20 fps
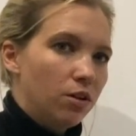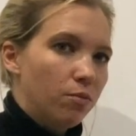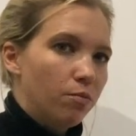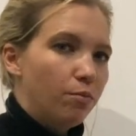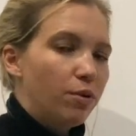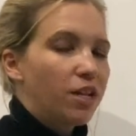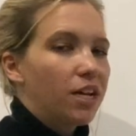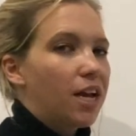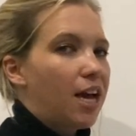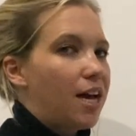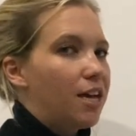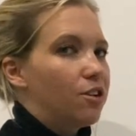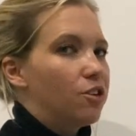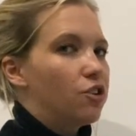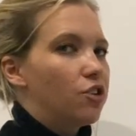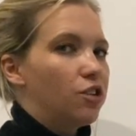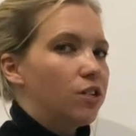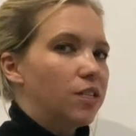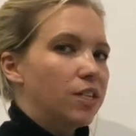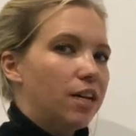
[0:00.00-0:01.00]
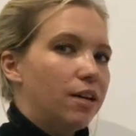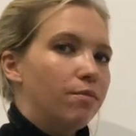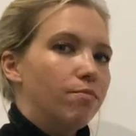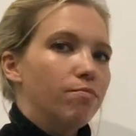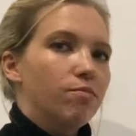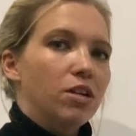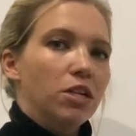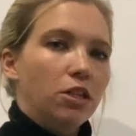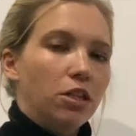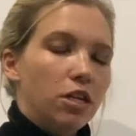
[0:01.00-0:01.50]
But again, she said
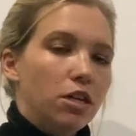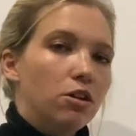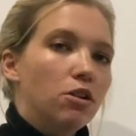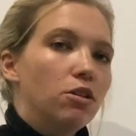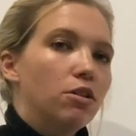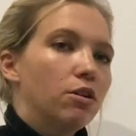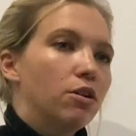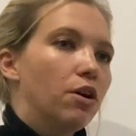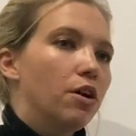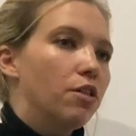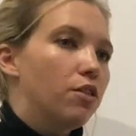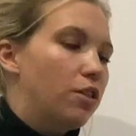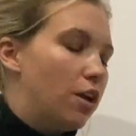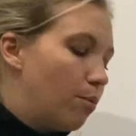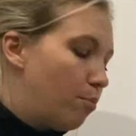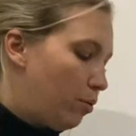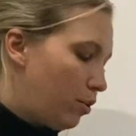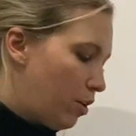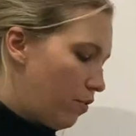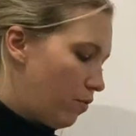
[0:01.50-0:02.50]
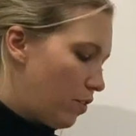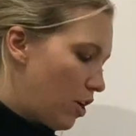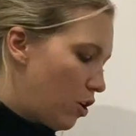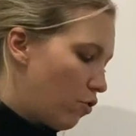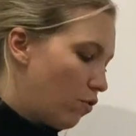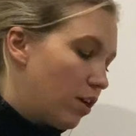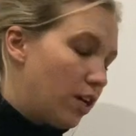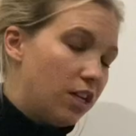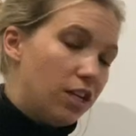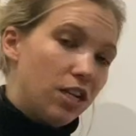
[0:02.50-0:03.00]
in Lille, they believe they
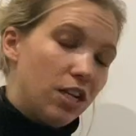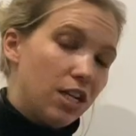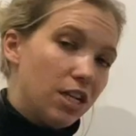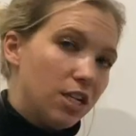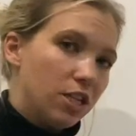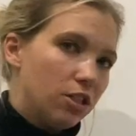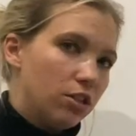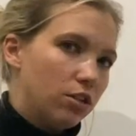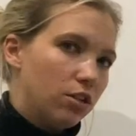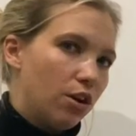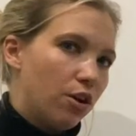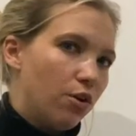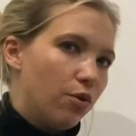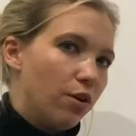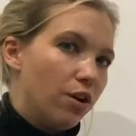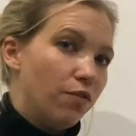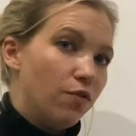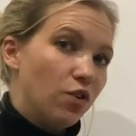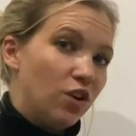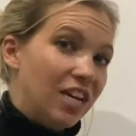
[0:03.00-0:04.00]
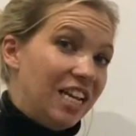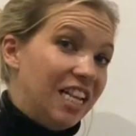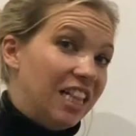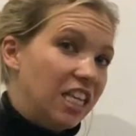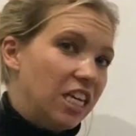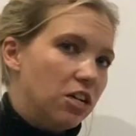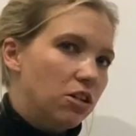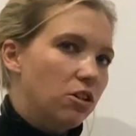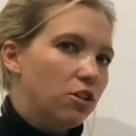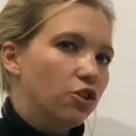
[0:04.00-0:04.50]
created it. So if you're in
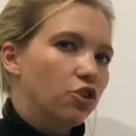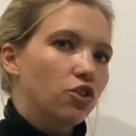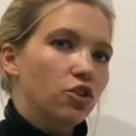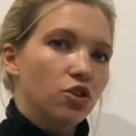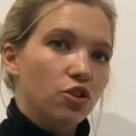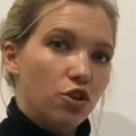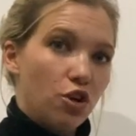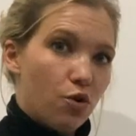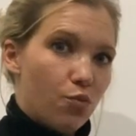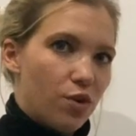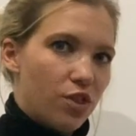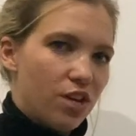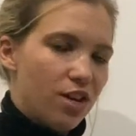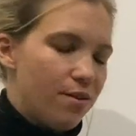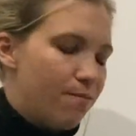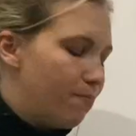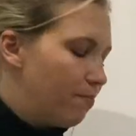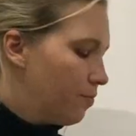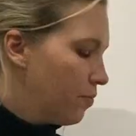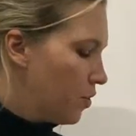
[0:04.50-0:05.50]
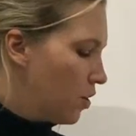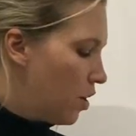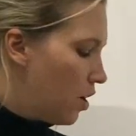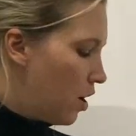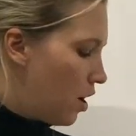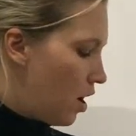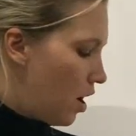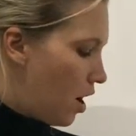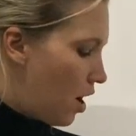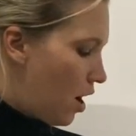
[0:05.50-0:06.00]
Lille, just go with it.
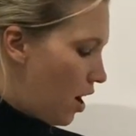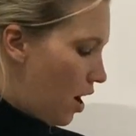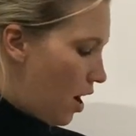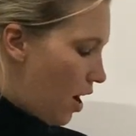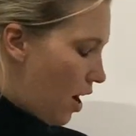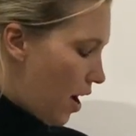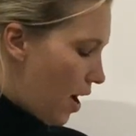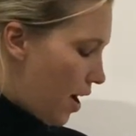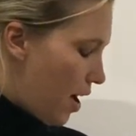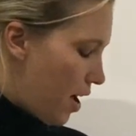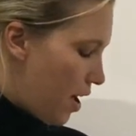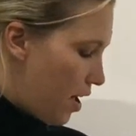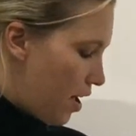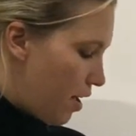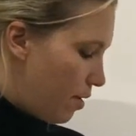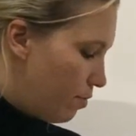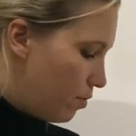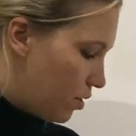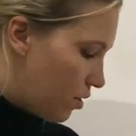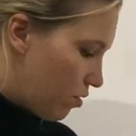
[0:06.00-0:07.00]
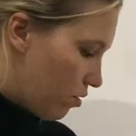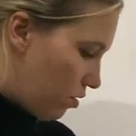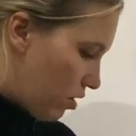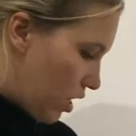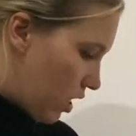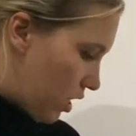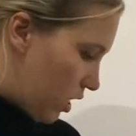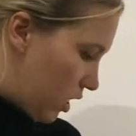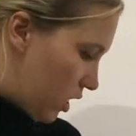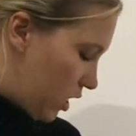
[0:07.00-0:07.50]
Um, so
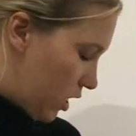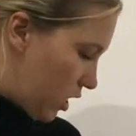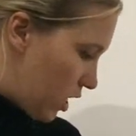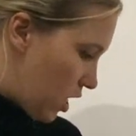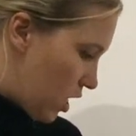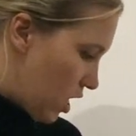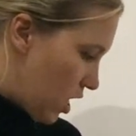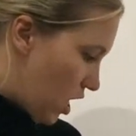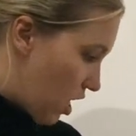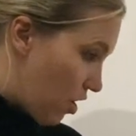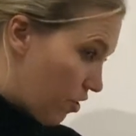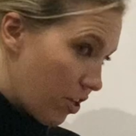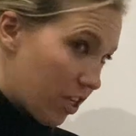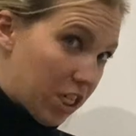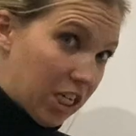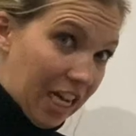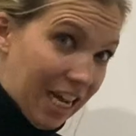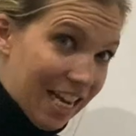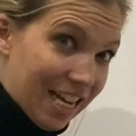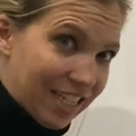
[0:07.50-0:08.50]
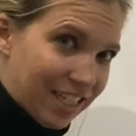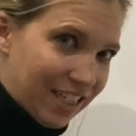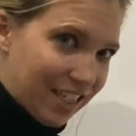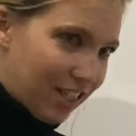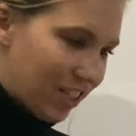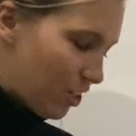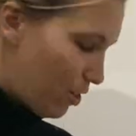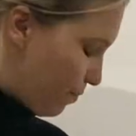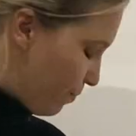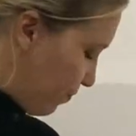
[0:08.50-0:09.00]
let's see how they
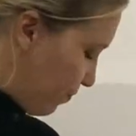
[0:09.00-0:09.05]
taste.